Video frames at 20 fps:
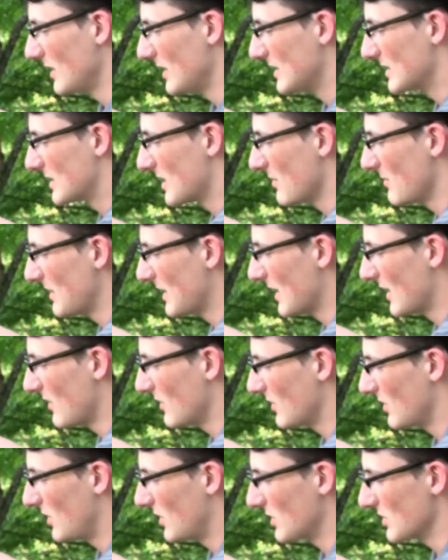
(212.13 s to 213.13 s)
is coming out
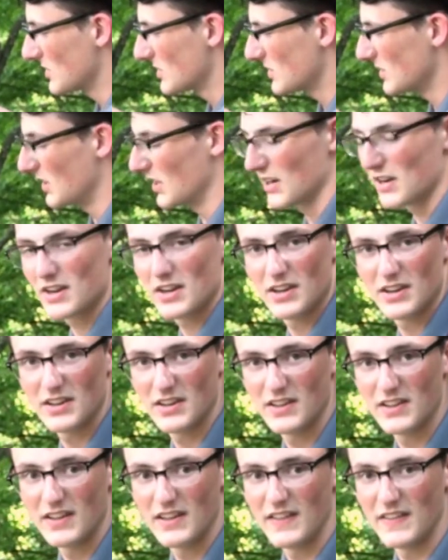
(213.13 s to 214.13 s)
on a stalk.
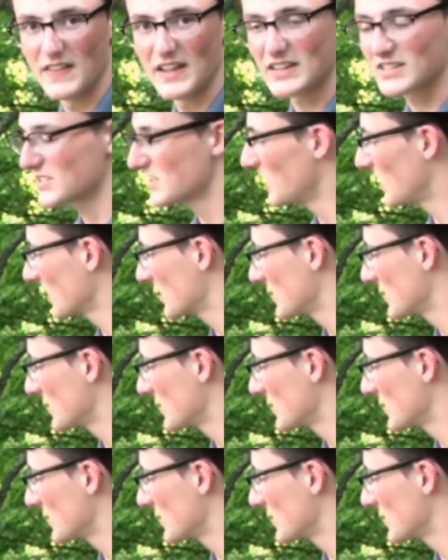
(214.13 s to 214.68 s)
And that stalk